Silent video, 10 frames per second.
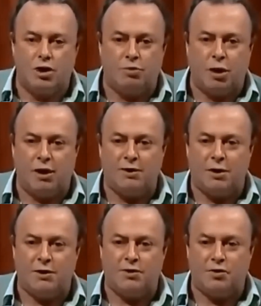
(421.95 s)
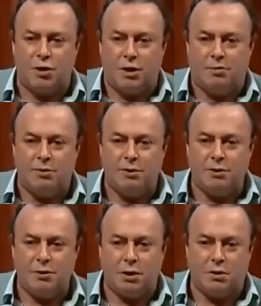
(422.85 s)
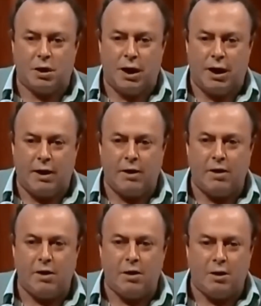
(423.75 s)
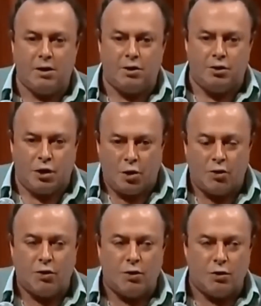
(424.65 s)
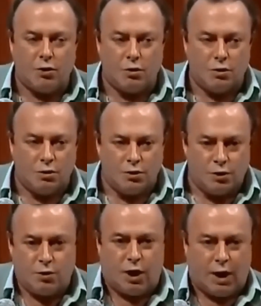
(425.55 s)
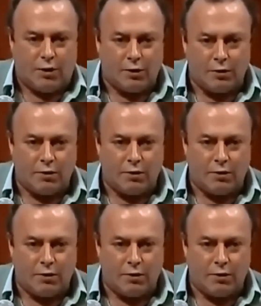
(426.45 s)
religion by its extremes, okay? Don't do that.